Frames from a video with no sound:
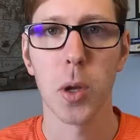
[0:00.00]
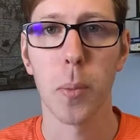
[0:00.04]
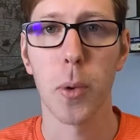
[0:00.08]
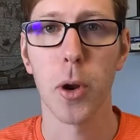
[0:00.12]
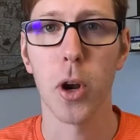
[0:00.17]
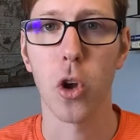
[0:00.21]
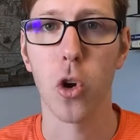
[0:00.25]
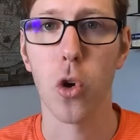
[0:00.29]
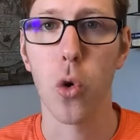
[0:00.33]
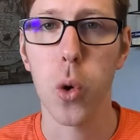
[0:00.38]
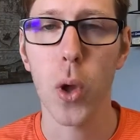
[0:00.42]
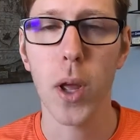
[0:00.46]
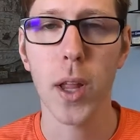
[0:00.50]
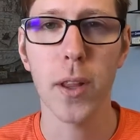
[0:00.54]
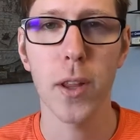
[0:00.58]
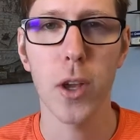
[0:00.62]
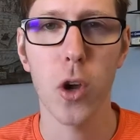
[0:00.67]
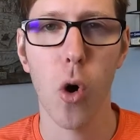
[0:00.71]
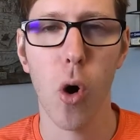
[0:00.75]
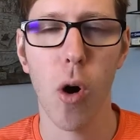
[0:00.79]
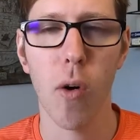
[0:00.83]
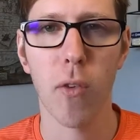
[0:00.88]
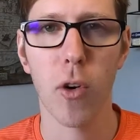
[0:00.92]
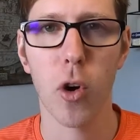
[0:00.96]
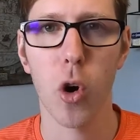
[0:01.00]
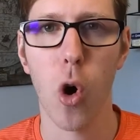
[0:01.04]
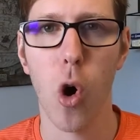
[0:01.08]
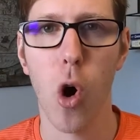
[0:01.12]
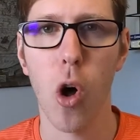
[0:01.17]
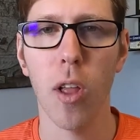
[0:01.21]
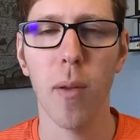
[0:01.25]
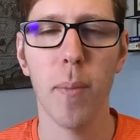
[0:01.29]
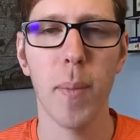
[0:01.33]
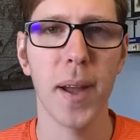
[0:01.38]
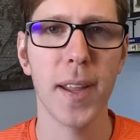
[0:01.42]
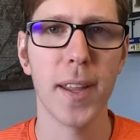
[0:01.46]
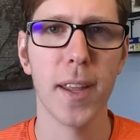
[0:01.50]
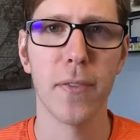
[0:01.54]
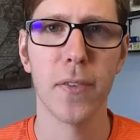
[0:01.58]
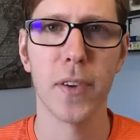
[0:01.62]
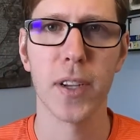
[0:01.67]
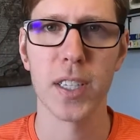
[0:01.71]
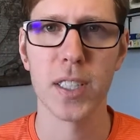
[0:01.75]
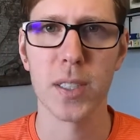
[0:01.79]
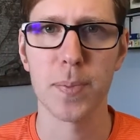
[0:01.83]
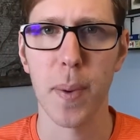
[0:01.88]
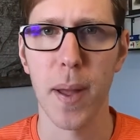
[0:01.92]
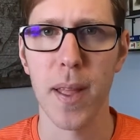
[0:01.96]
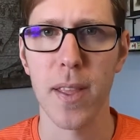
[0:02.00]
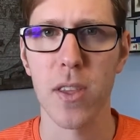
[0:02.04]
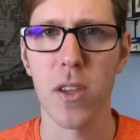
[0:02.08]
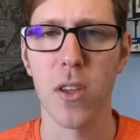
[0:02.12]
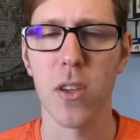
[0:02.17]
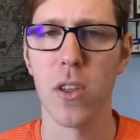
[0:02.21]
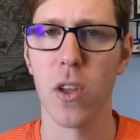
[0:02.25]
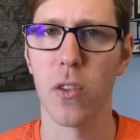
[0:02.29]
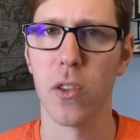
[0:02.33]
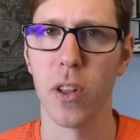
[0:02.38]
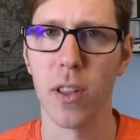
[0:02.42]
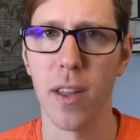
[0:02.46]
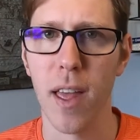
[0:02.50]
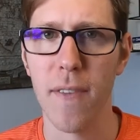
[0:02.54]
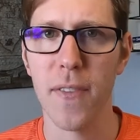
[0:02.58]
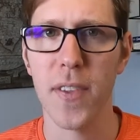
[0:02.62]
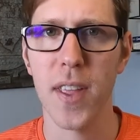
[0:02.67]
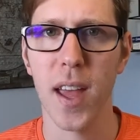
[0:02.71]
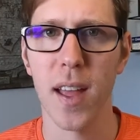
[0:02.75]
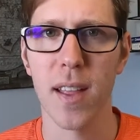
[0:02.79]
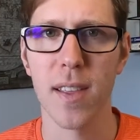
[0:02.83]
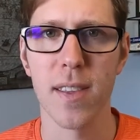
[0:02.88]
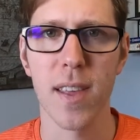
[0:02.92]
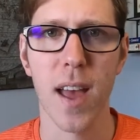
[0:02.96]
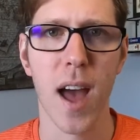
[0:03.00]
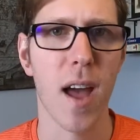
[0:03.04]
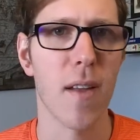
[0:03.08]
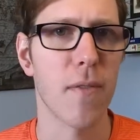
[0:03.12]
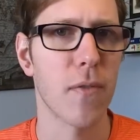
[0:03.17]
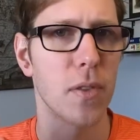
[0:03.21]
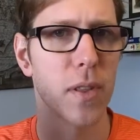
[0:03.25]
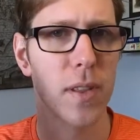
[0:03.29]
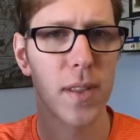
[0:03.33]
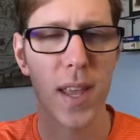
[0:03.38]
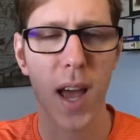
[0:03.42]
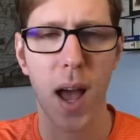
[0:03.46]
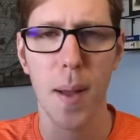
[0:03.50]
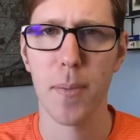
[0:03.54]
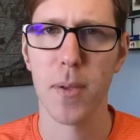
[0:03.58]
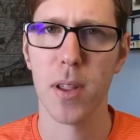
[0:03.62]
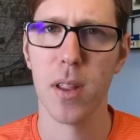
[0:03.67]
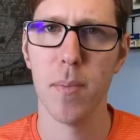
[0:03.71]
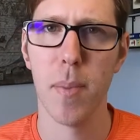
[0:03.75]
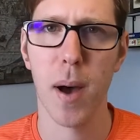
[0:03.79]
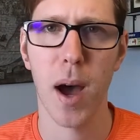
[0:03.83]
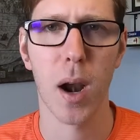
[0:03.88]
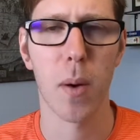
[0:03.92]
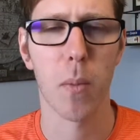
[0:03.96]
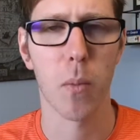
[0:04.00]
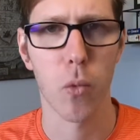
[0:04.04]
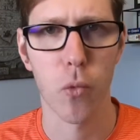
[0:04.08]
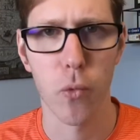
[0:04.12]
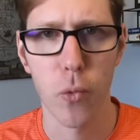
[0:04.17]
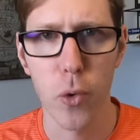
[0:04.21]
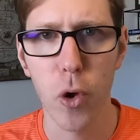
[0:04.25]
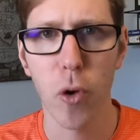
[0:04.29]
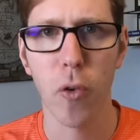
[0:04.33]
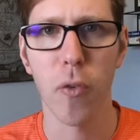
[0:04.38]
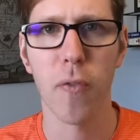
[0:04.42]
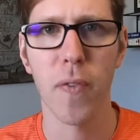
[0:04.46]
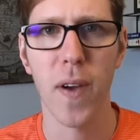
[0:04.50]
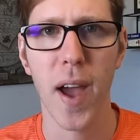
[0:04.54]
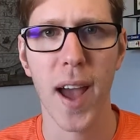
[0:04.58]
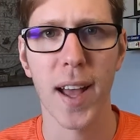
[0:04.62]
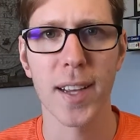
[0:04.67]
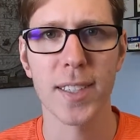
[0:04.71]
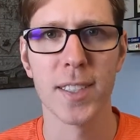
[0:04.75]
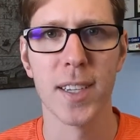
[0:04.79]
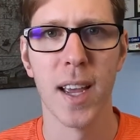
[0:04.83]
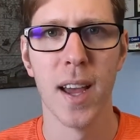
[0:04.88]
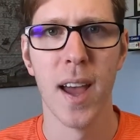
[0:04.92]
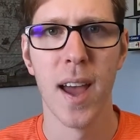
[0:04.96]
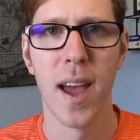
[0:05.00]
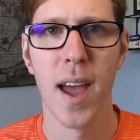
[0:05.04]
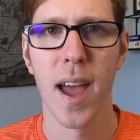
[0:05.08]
I'm gonna quickly go over all of my different expenses on the left-hand side from the top to the bottom real fast